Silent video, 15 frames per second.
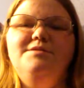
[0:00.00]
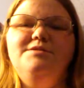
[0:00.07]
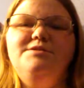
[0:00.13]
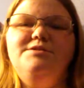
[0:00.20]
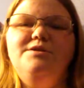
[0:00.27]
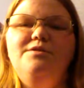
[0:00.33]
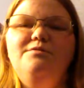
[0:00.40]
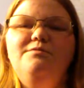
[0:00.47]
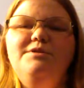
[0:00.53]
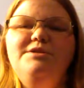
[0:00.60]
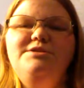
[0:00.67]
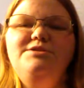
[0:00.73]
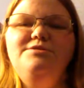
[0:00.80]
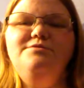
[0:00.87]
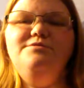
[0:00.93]
So
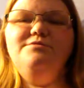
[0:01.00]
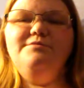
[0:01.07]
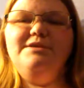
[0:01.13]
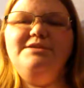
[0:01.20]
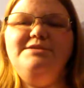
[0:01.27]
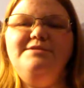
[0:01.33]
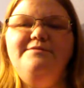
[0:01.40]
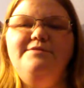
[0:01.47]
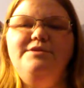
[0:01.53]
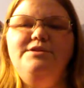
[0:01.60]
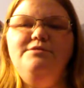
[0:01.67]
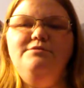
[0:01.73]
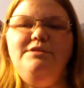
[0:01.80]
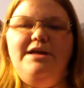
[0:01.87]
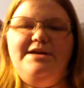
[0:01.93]
what do the rest of
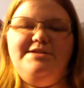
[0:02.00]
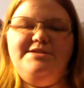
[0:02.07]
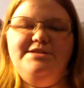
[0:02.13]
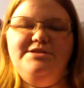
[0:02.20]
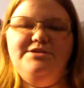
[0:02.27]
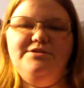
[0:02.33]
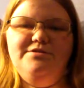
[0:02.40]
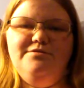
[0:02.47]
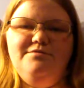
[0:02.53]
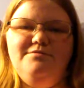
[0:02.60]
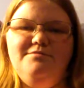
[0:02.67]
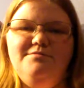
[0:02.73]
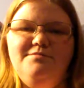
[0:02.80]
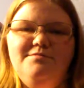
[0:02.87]
you like to do